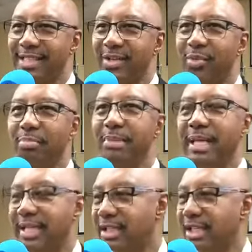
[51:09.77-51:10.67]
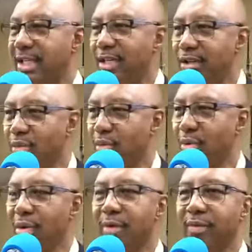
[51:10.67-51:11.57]
We're meeting to hear the
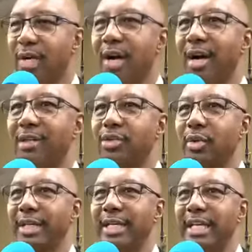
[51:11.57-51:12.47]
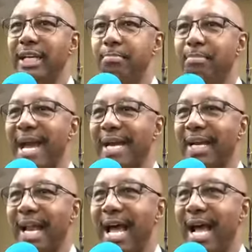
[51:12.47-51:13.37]
word of God so it can
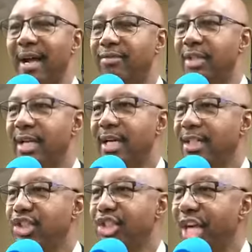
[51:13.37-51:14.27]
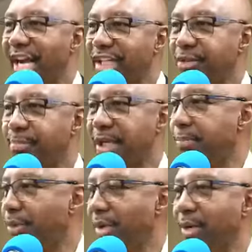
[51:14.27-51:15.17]
impact lives, change
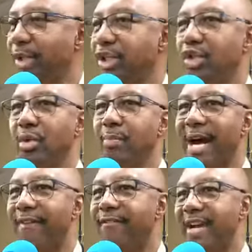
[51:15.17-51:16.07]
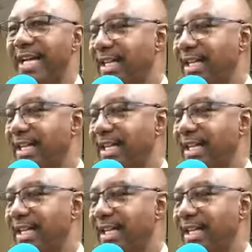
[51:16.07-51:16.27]
people, and we do it by faith.